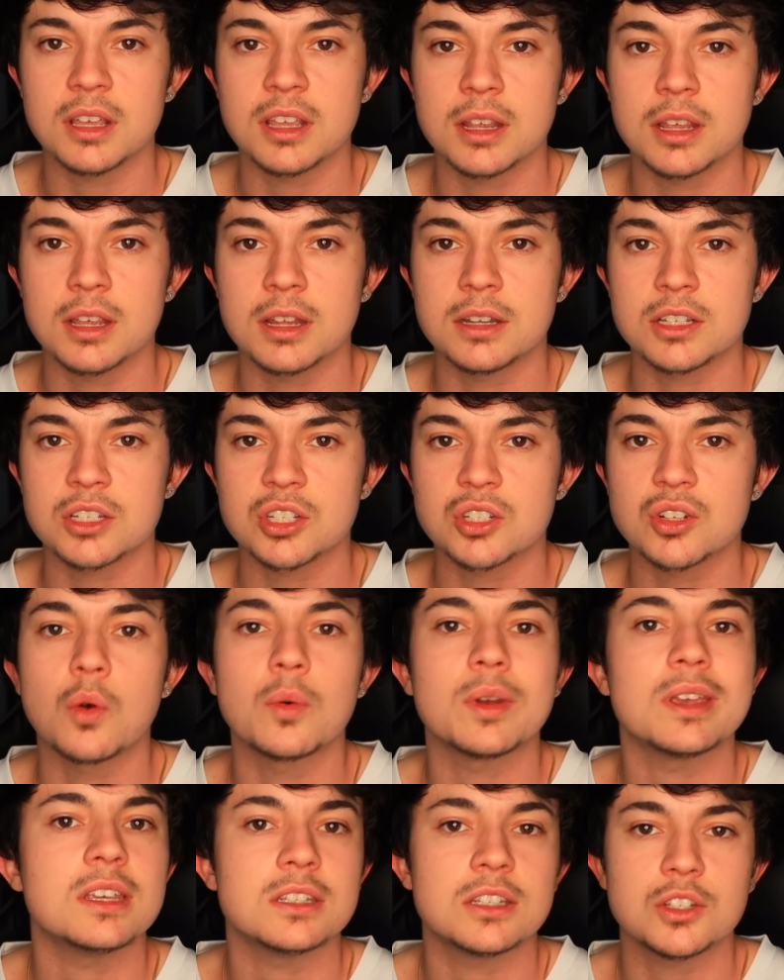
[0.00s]
It, it is
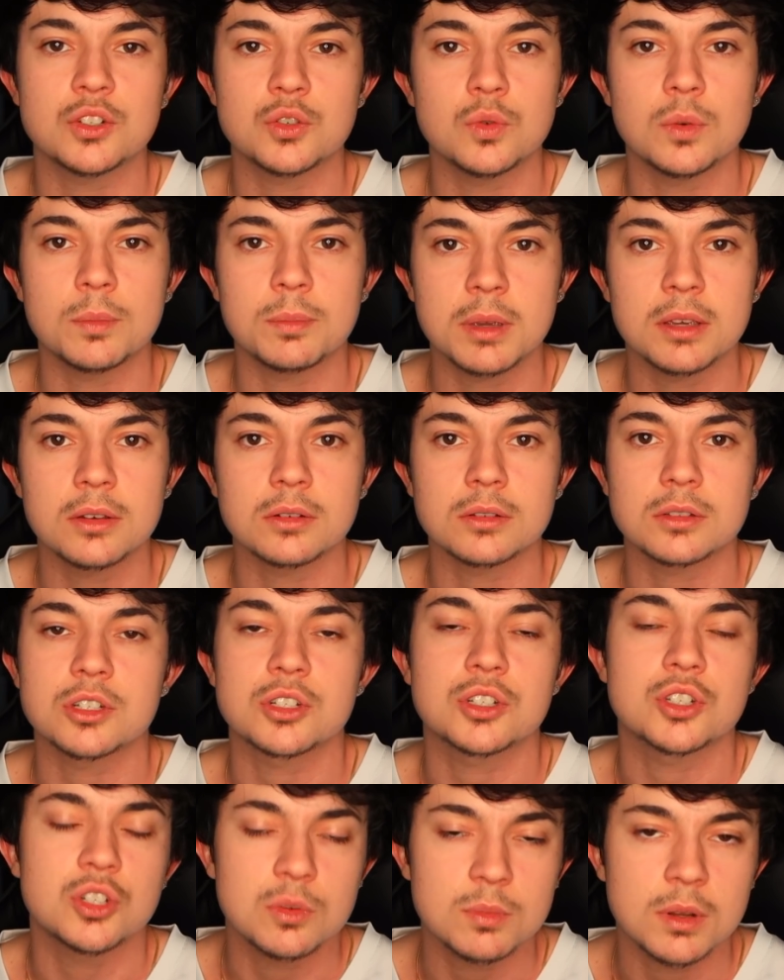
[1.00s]
so easy to appeal
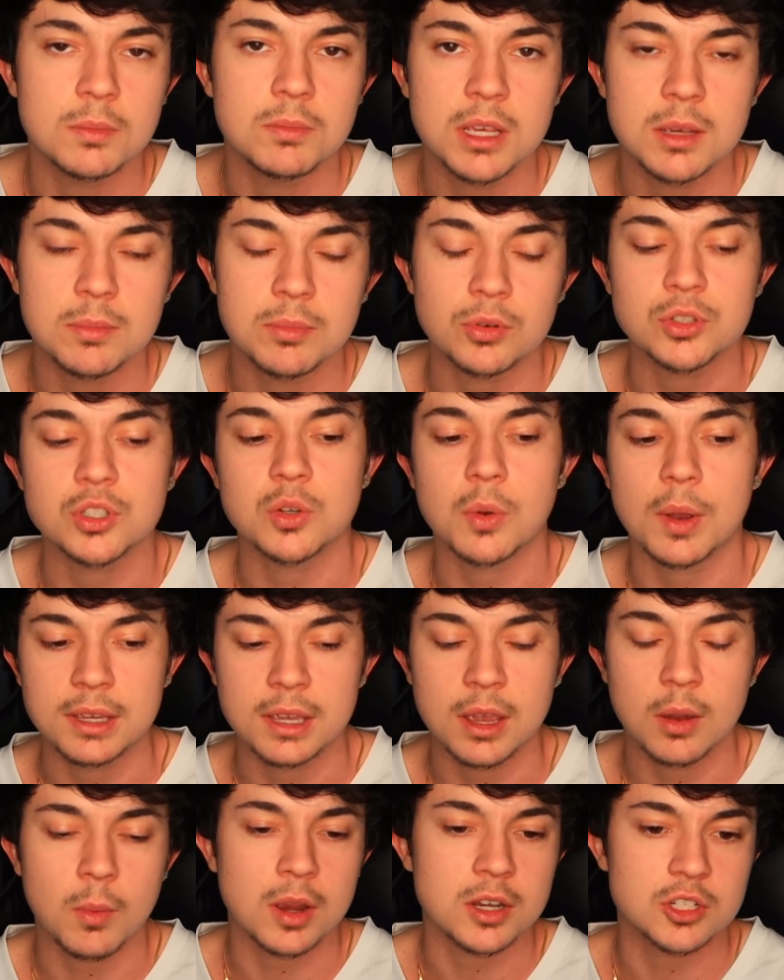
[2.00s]
to stupid people. So I
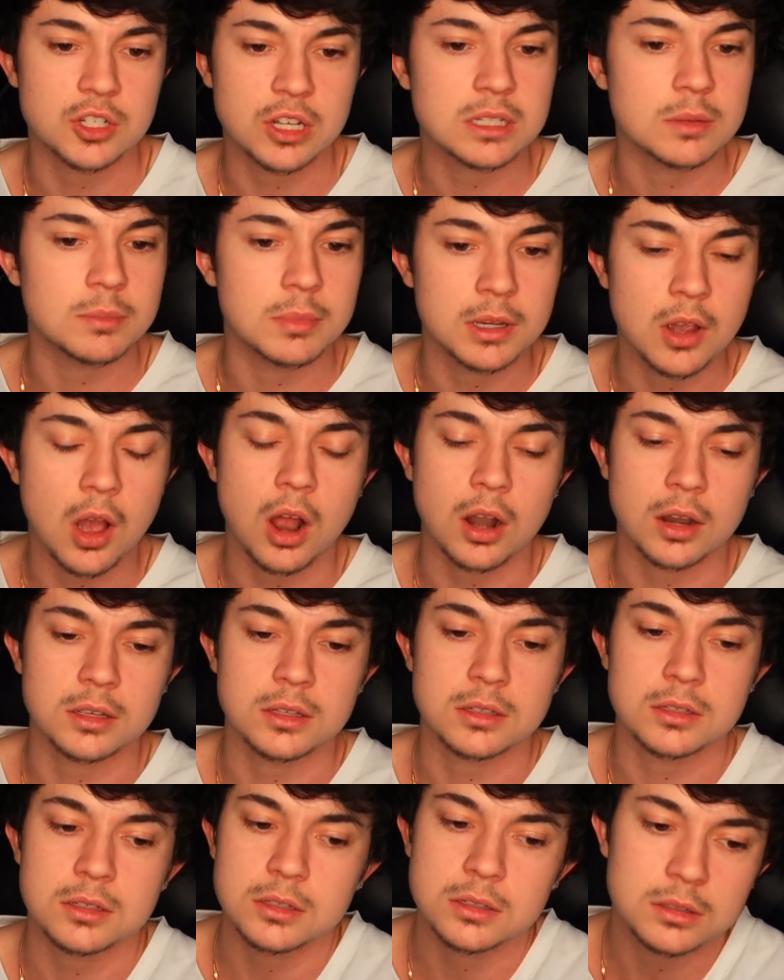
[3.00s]
get why she has a big
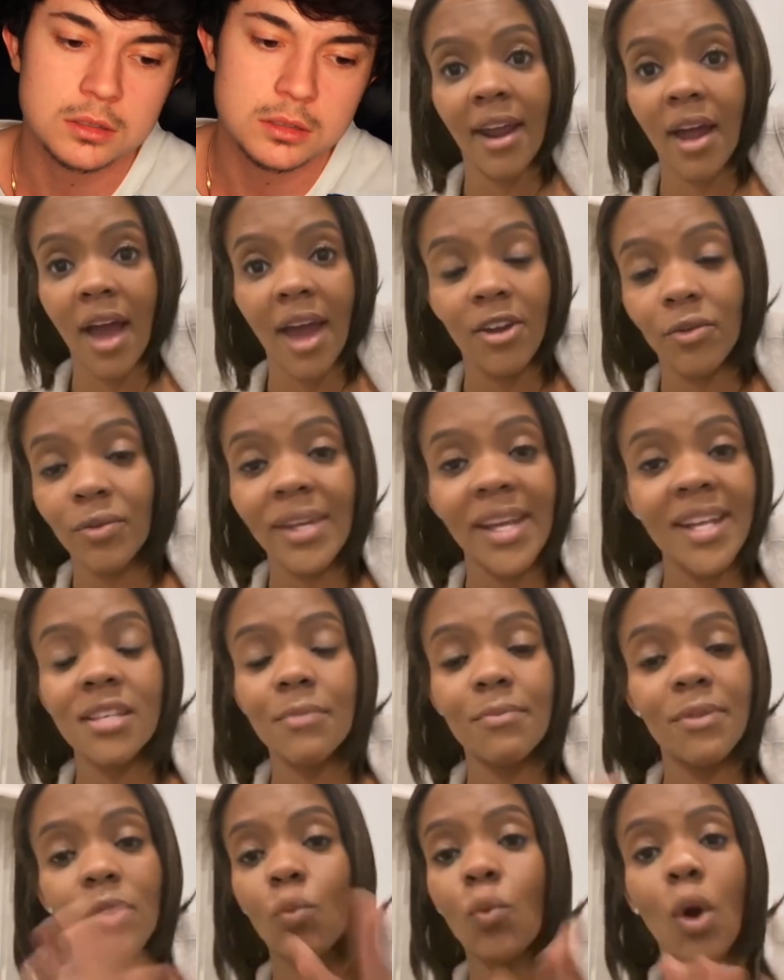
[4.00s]
audience. I, I don't need
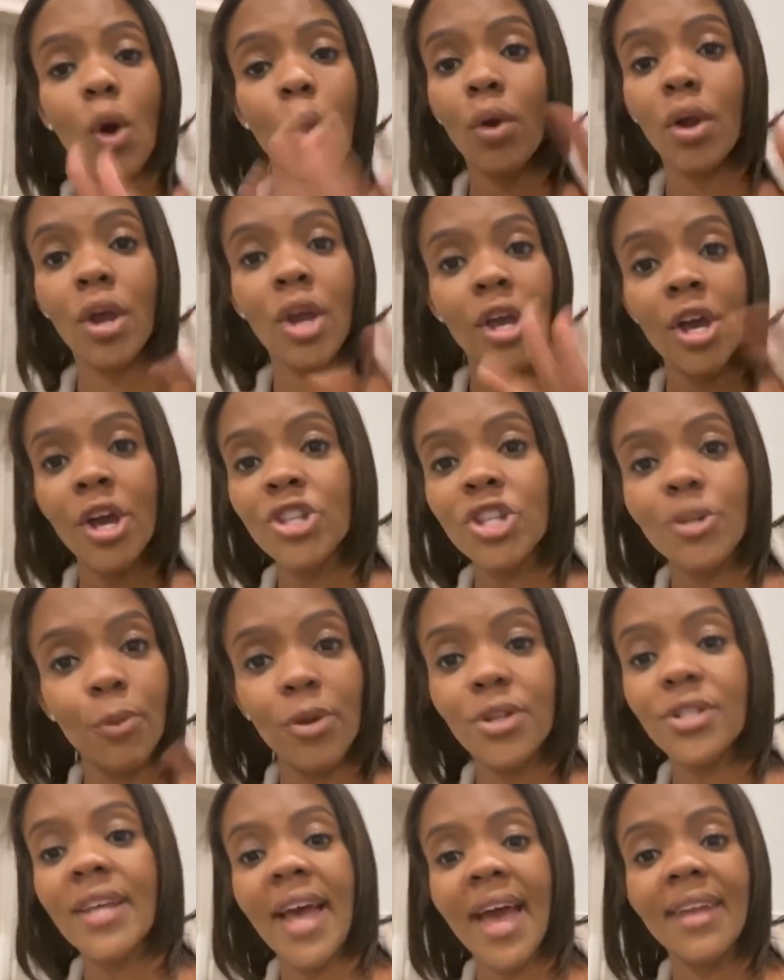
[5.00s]
to be woke to
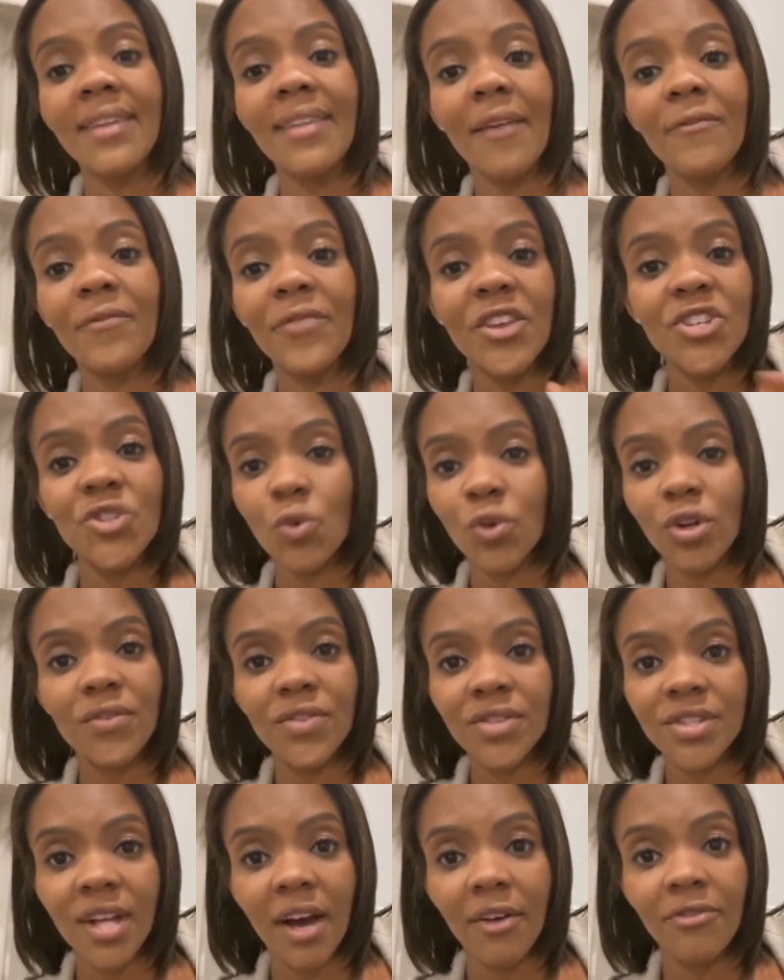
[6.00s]
pretend that this sort
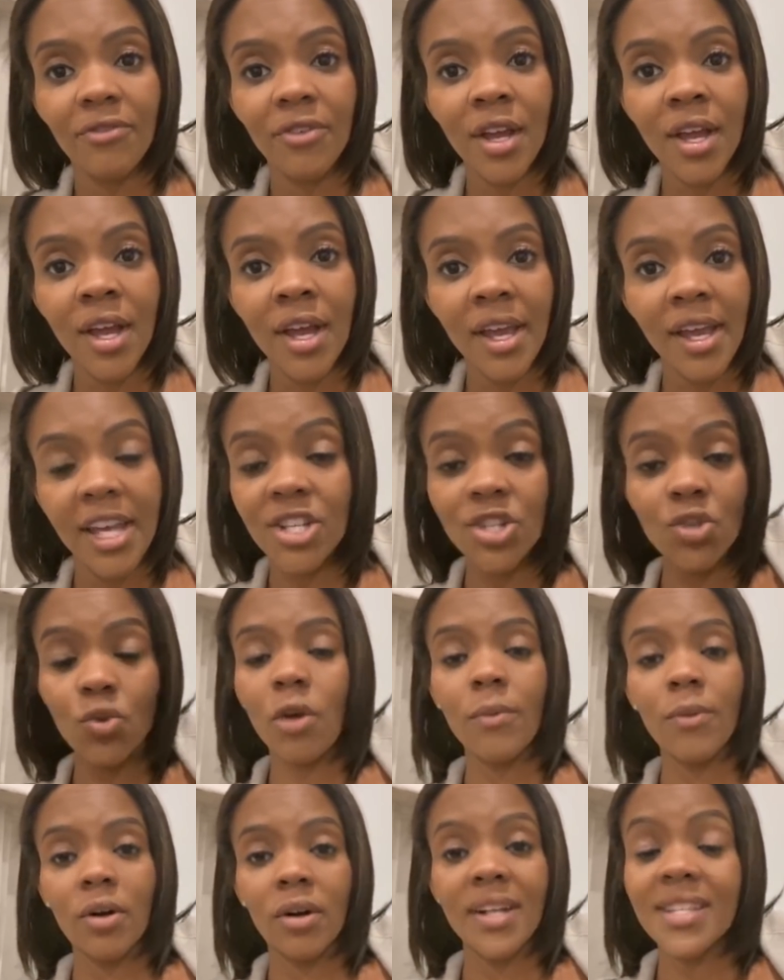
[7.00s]
of stuff is
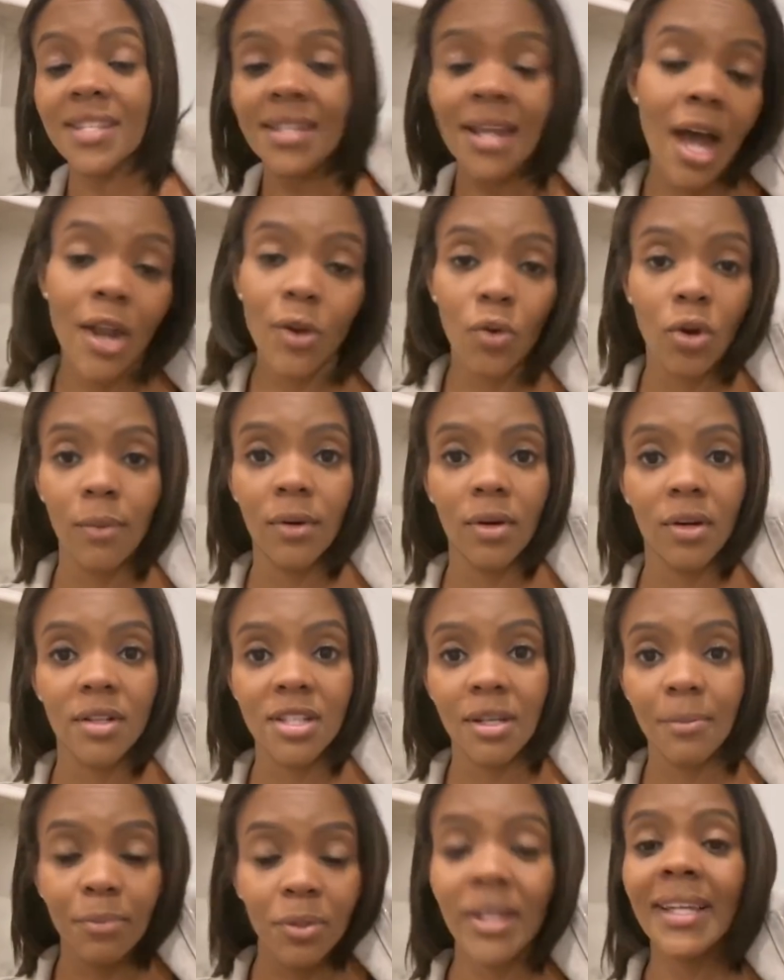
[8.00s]
normal. It's not normal.
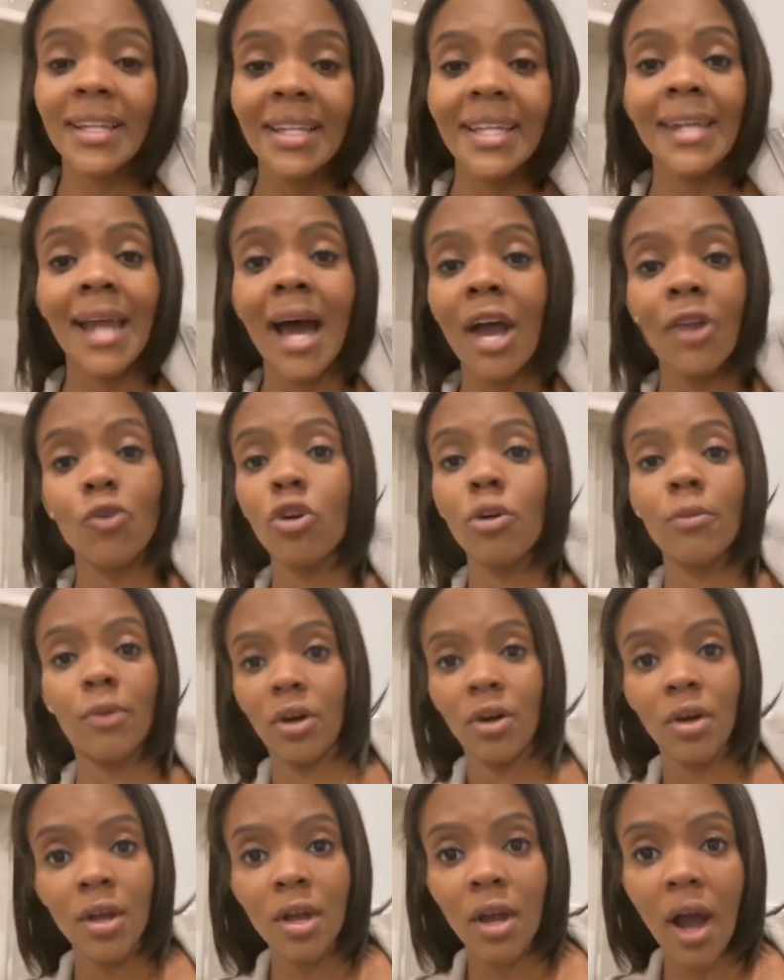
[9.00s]
It's completely not
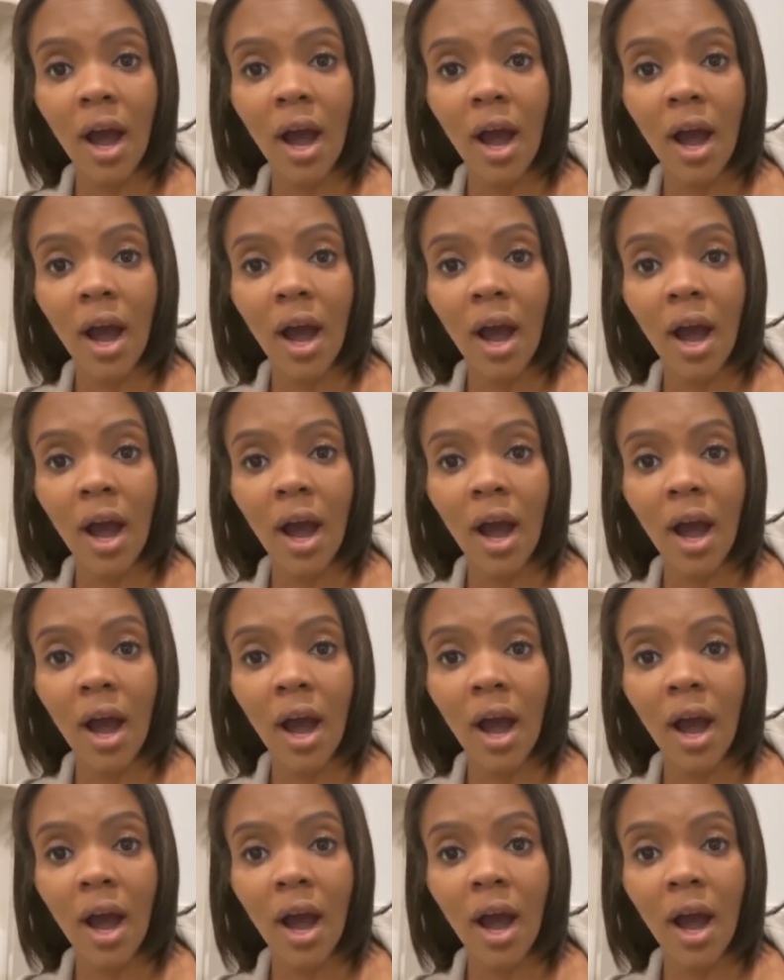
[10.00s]
normal.